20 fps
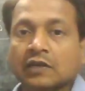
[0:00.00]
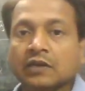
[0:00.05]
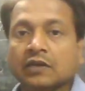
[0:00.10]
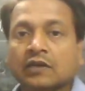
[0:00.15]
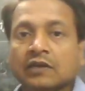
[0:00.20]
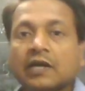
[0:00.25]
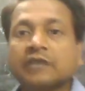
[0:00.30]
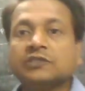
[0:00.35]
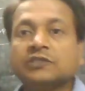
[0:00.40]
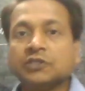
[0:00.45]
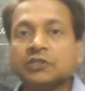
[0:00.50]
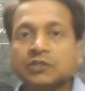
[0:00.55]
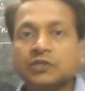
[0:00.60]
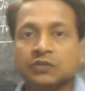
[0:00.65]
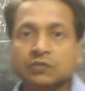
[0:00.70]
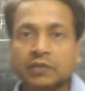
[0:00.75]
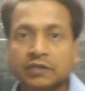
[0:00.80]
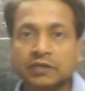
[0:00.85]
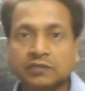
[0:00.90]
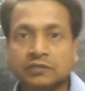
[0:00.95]

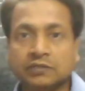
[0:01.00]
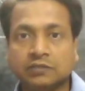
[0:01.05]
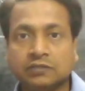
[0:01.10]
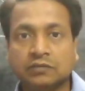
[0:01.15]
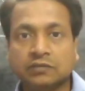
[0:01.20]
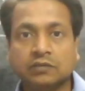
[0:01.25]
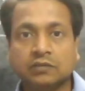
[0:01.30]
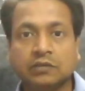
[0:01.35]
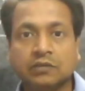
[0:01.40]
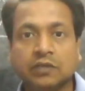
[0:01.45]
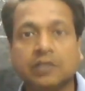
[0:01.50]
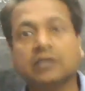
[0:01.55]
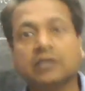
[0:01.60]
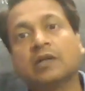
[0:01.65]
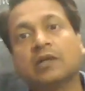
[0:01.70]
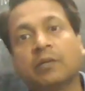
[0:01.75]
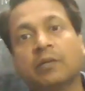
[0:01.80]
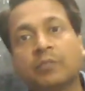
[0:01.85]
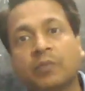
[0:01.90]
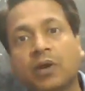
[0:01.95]
constituents in
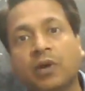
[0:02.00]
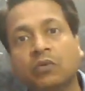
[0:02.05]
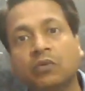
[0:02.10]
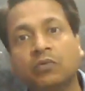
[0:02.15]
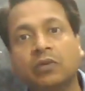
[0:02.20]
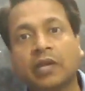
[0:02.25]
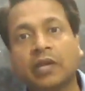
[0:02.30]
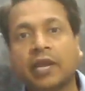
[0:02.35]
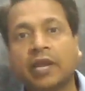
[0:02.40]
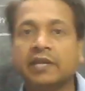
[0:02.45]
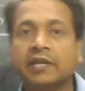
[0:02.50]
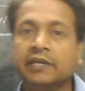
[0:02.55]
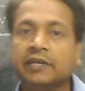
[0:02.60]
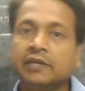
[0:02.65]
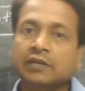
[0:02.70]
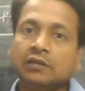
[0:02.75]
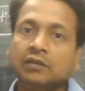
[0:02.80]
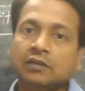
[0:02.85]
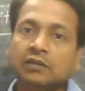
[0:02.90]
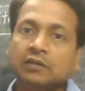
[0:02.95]
compound and
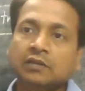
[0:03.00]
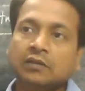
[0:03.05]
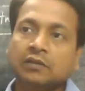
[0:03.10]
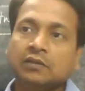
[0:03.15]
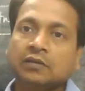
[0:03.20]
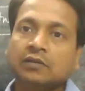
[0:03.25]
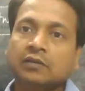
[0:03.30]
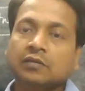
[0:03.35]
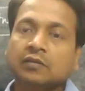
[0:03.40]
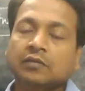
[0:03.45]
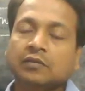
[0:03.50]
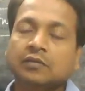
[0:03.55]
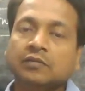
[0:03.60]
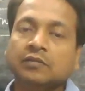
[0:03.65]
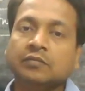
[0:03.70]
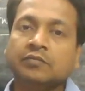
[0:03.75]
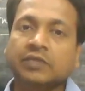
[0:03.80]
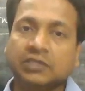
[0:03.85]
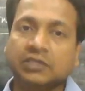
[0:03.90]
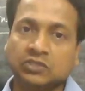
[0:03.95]
in
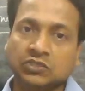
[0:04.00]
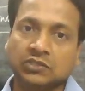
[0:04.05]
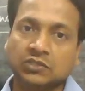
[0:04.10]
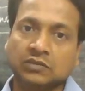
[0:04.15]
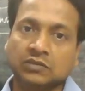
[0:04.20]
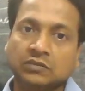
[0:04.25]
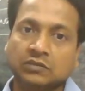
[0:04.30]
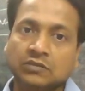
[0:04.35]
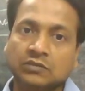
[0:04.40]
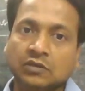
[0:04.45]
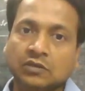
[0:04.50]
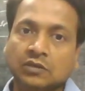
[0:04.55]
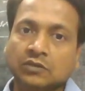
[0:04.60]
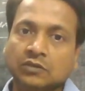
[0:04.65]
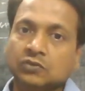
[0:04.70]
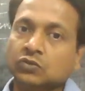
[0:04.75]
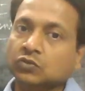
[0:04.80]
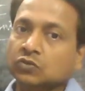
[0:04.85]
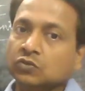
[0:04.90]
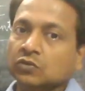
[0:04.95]
mixture.
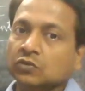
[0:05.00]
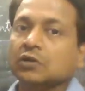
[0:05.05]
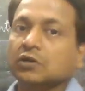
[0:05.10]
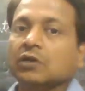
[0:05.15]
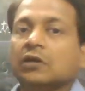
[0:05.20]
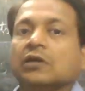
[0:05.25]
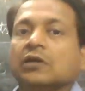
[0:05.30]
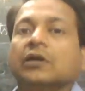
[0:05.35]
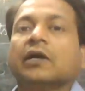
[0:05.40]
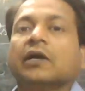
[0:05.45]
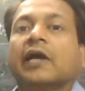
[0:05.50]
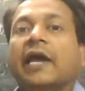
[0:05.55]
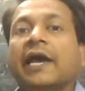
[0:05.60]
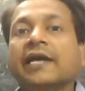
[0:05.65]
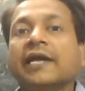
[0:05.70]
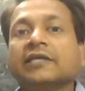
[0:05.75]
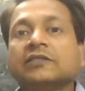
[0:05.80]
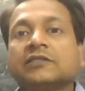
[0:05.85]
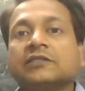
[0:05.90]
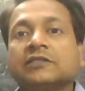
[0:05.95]
So,
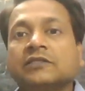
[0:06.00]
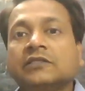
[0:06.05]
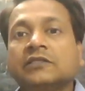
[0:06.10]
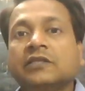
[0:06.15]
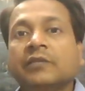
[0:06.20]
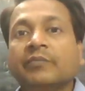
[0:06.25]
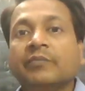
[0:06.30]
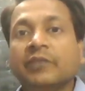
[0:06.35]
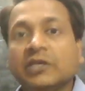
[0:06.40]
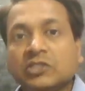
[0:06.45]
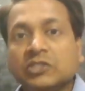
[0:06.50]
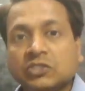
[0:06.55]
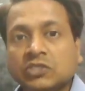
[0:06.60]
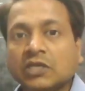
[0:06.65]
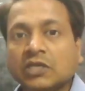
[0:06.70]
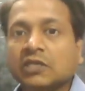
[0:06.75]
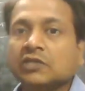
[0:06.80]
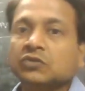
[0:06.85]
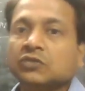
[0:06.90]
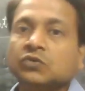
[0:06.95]
as the
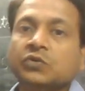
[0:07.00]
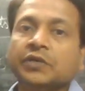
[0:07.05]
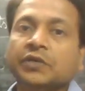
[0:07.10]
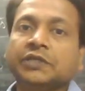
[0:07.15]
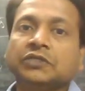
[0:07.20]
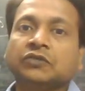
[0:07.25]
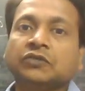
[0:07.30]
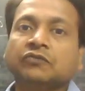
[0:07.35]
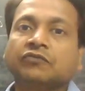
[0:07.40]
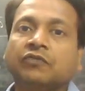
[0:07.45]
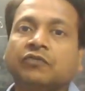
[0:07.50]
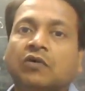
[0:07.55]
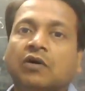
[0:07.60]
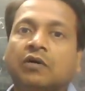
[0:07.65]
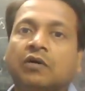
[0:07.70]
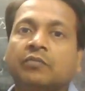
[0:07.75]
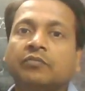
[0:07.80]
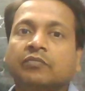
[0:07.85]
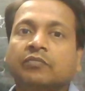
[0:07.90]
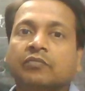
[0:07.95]
mixture is going to
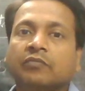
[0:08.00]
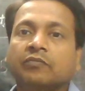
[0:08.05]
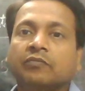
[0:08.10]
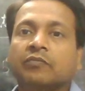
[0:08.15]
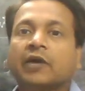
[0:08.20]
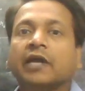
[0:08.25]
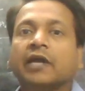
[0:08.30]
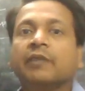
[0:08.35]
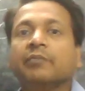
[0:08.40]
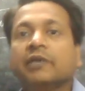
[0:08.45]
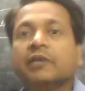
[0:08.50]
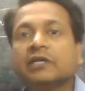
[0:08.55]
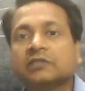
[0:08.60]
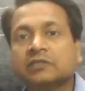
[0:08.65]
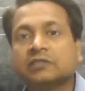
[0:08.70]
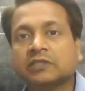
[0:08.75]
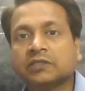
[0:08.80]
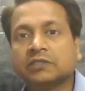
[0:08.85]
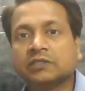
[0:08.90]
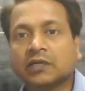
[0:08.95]
form by
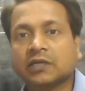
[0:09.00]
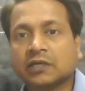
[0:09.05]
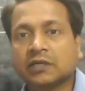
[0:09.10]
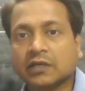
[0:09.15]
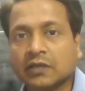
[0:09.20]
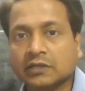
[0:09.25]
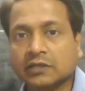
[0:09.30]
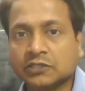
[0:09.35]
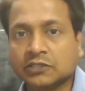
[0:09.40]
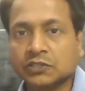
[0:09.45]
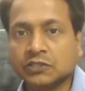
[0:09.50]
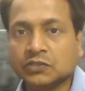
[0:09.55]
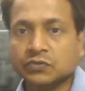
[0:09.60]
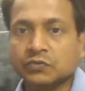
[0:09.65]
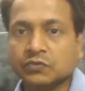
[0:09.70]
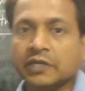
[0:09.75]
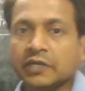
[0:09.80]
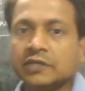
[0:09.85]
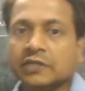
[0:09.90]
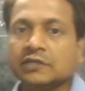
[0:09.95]
mixing the
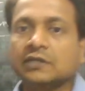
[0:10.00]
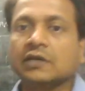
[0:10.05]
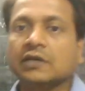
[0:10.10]
constituent